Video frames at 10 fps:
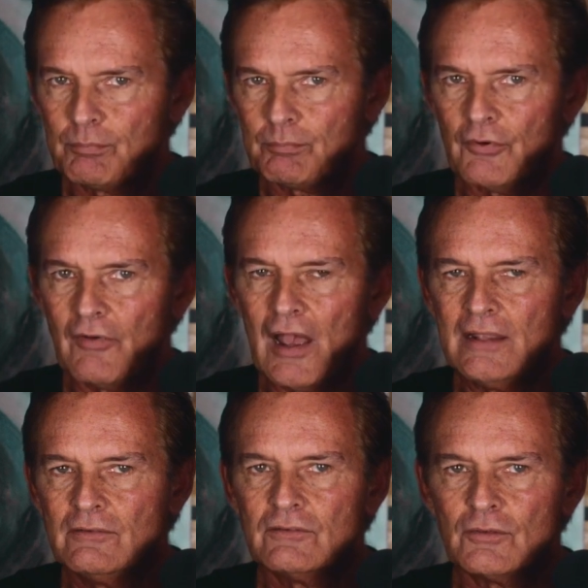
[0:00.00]

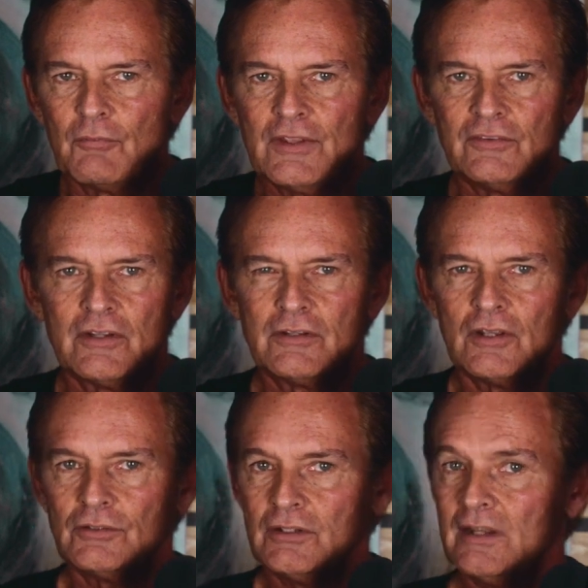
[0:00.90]
provide some things that they
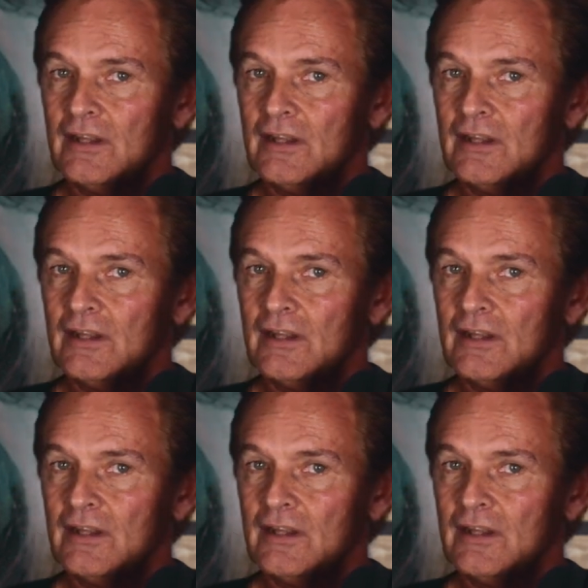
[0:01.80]
couldn't get